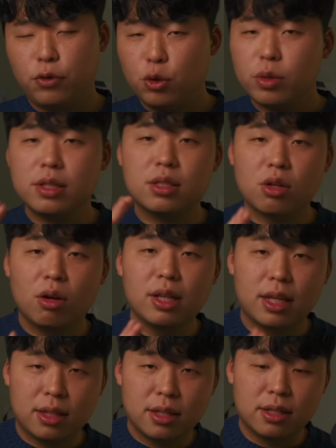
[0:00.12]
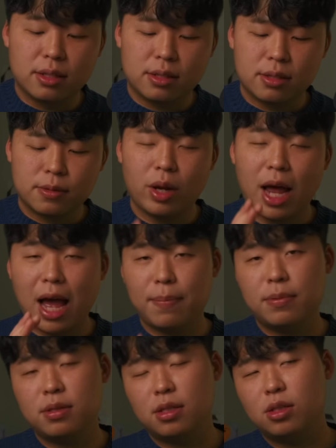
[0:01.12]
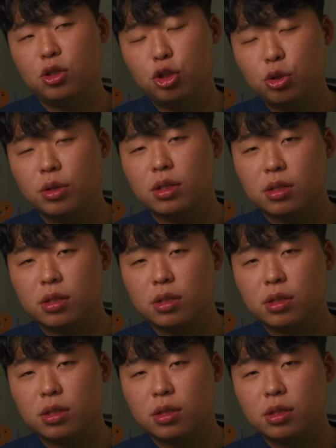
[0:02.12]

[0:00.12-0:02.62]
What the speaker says: you install like this, what happens is during the